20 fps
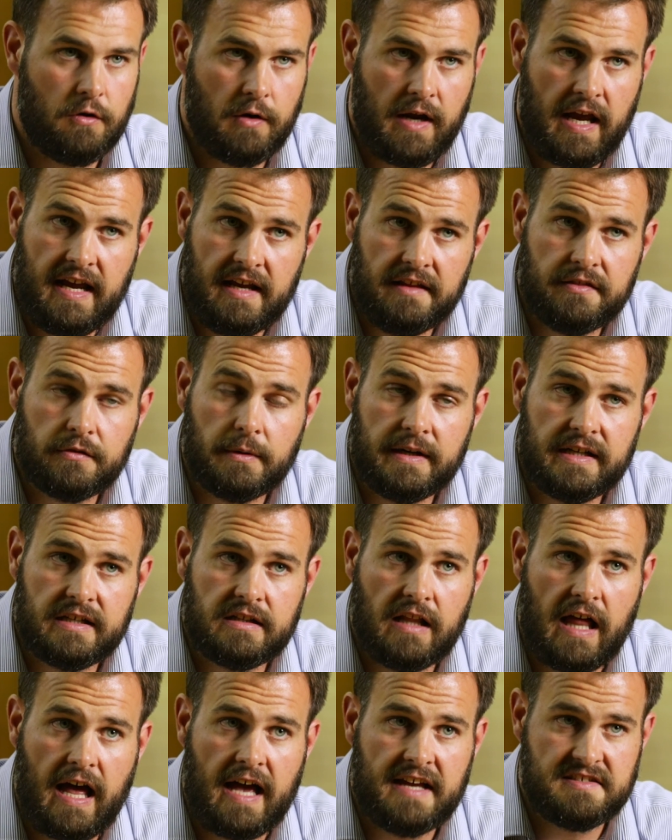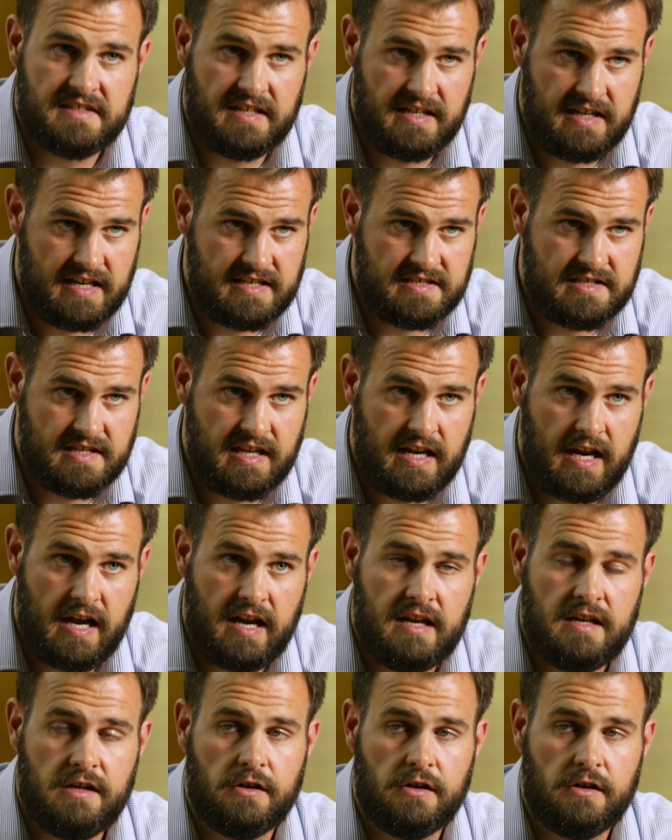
okay, 8th grade class, today's the day,